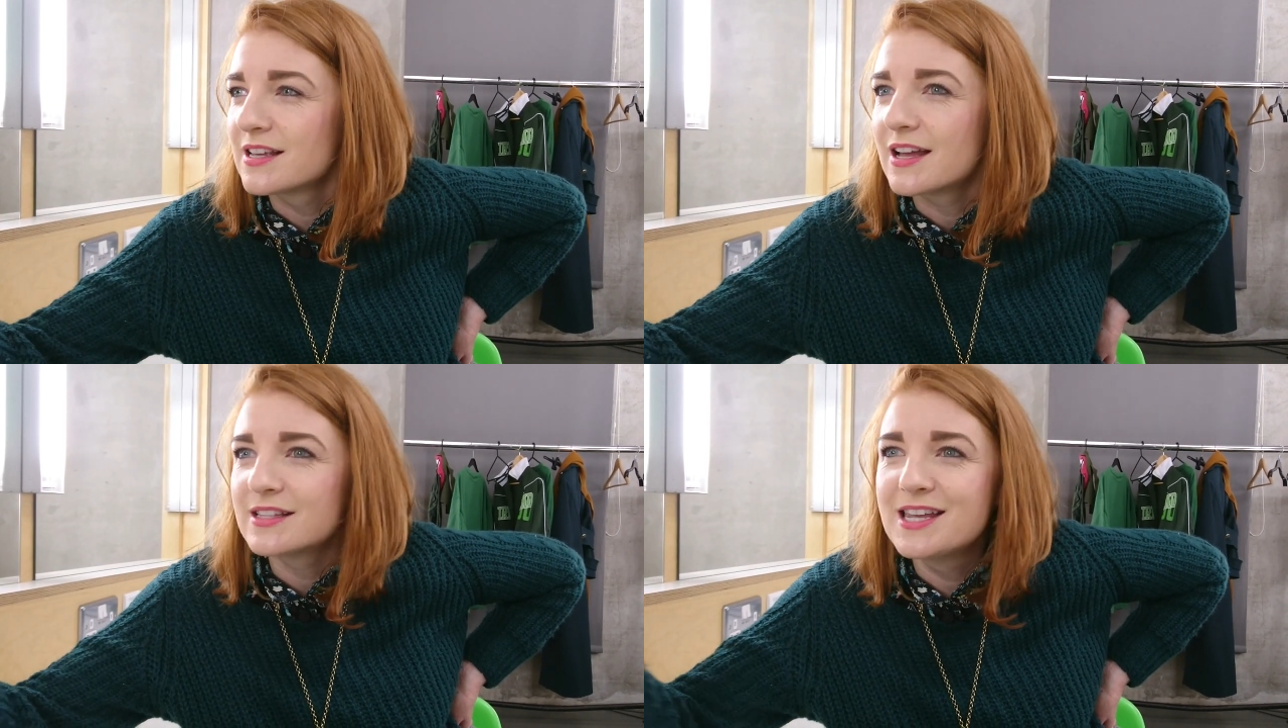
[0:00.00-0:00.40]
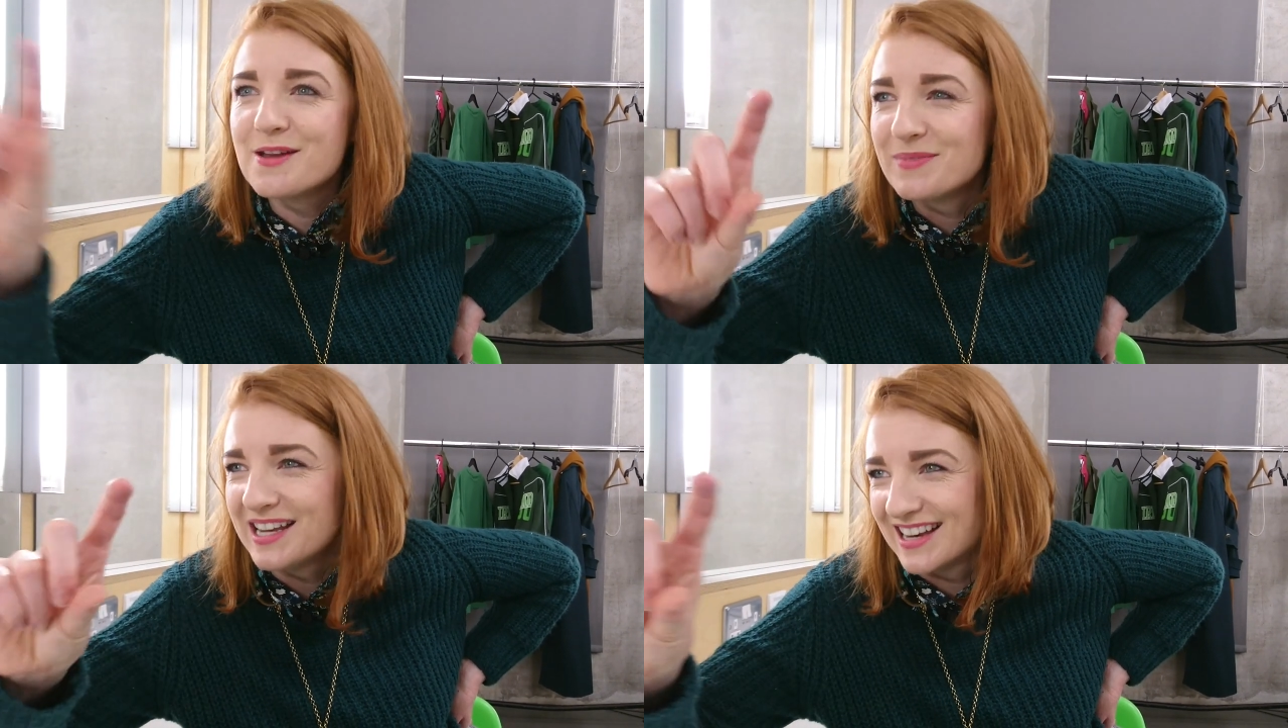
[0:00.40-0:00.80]
and see
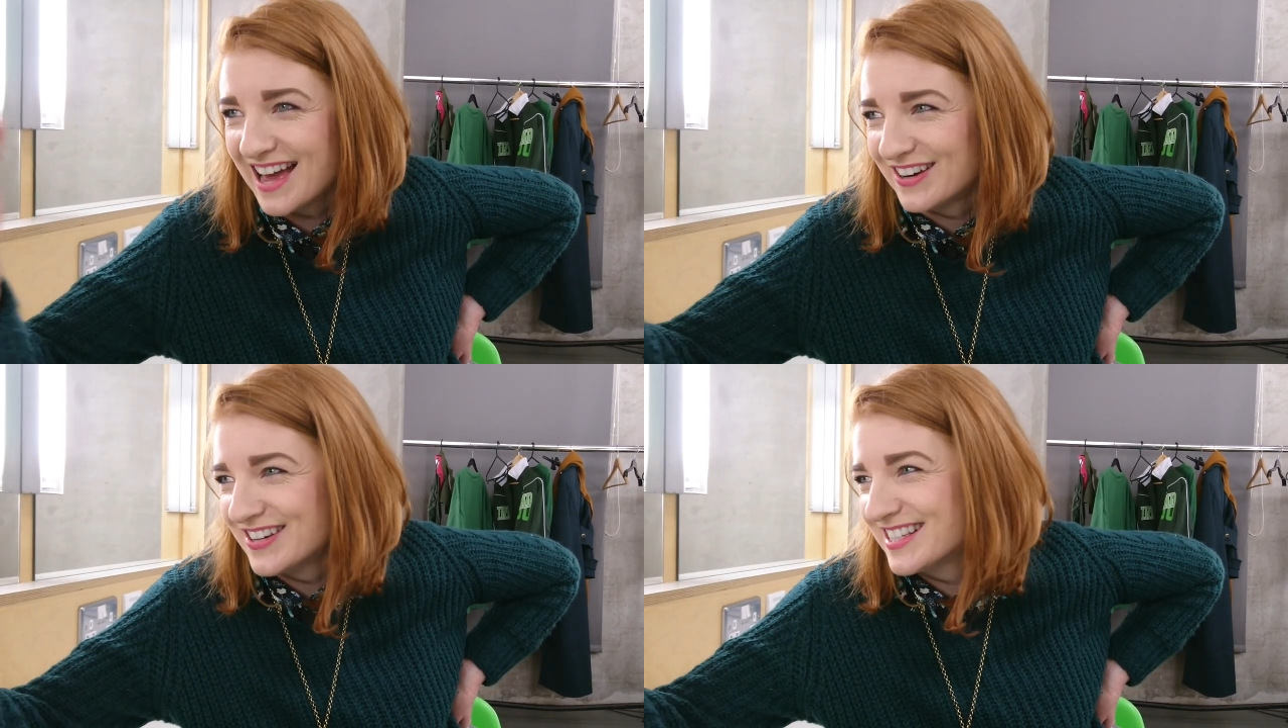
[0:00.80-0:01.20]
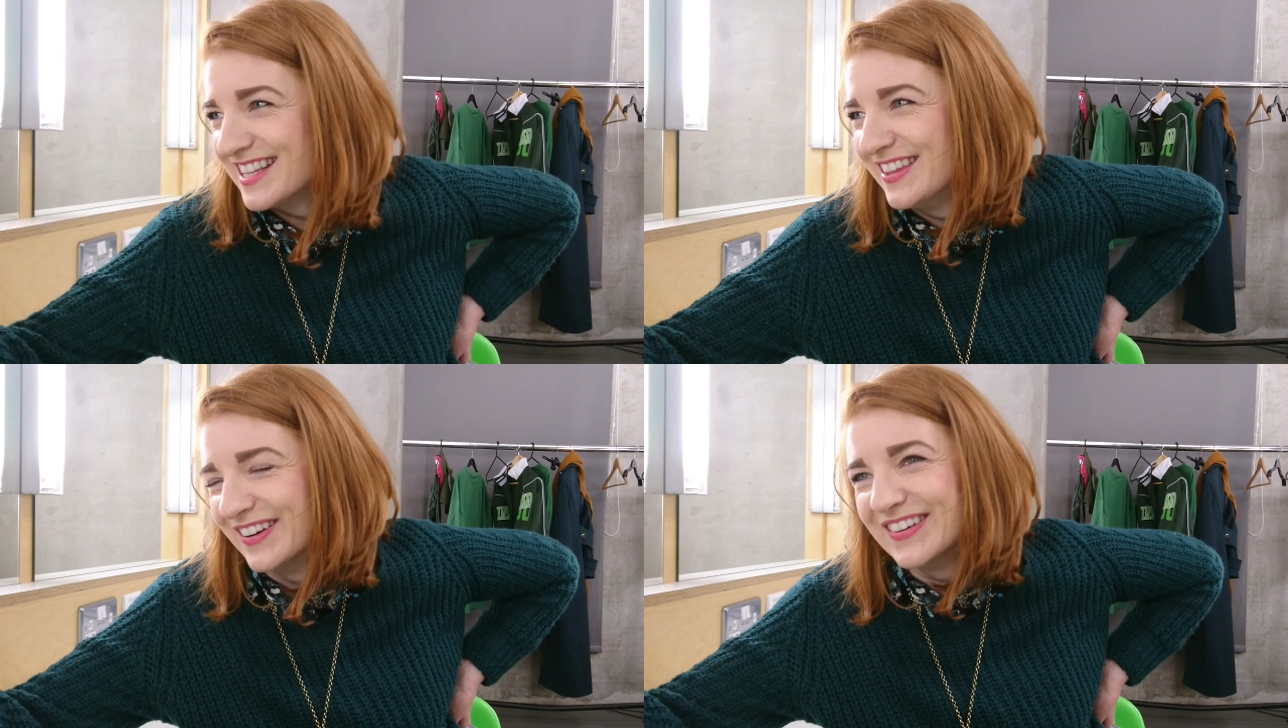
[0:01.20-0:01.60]
how many letters
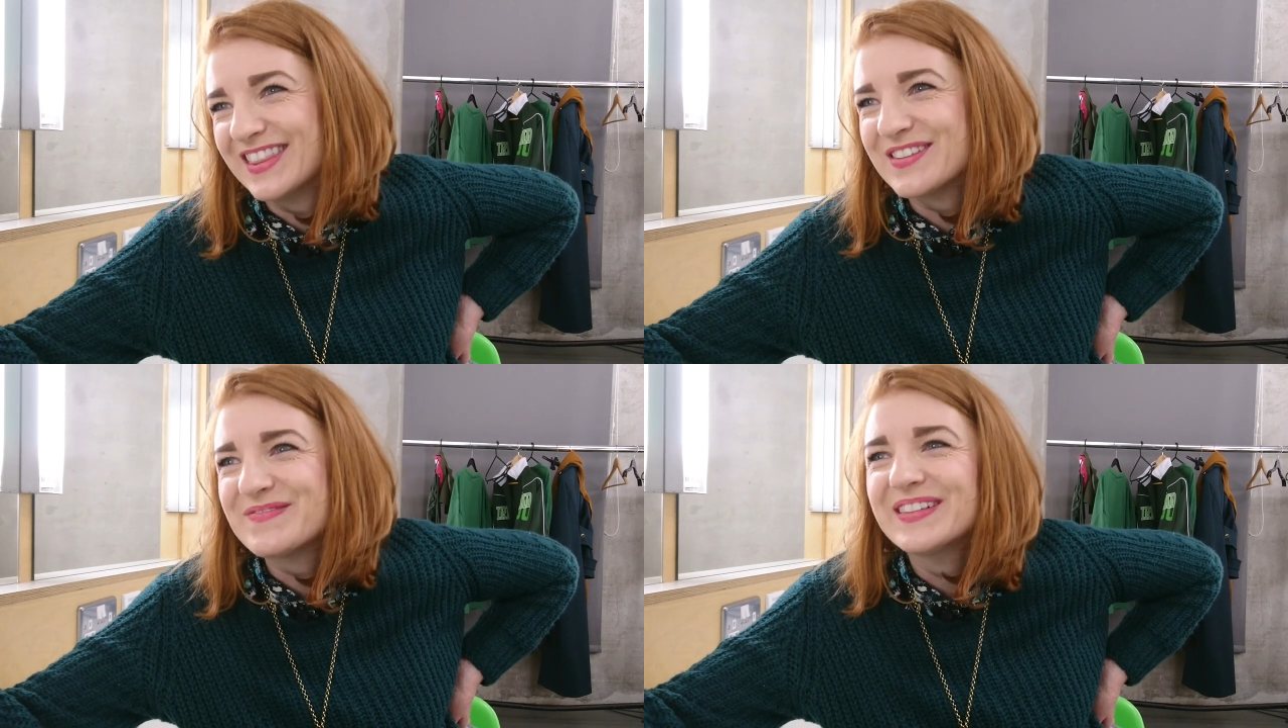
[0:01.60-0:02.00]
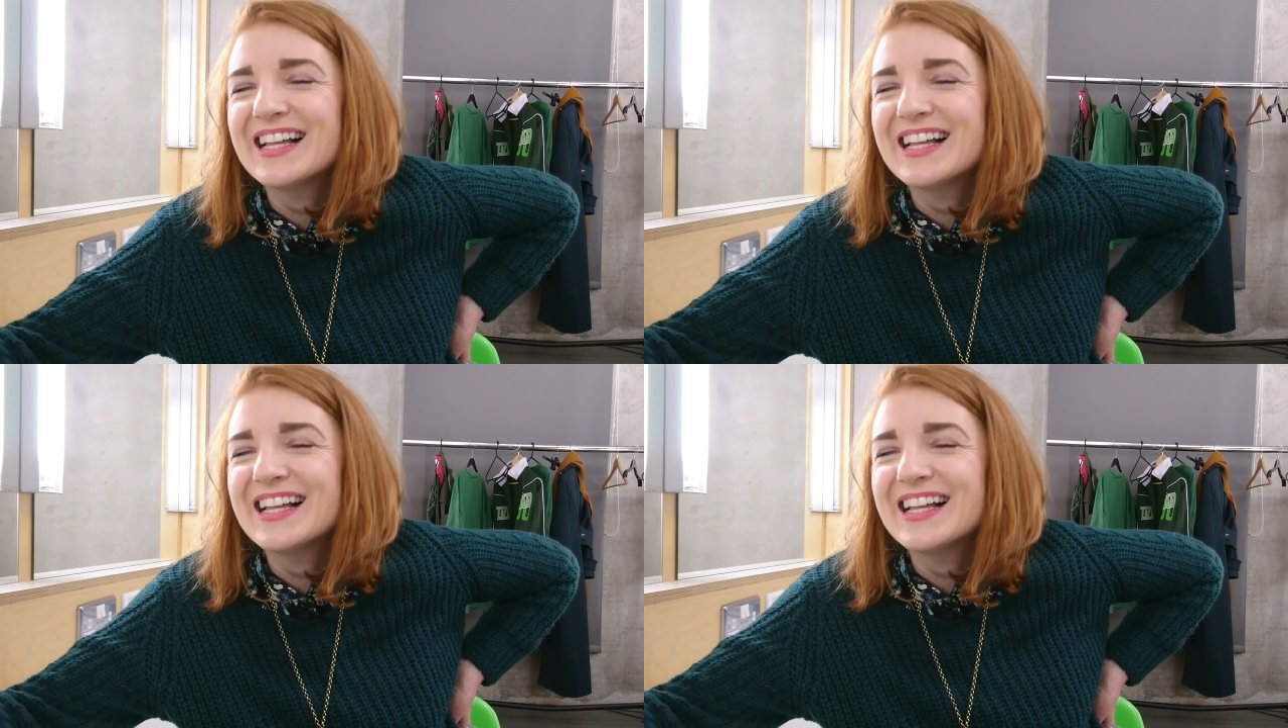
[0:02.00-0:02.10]
there are in them.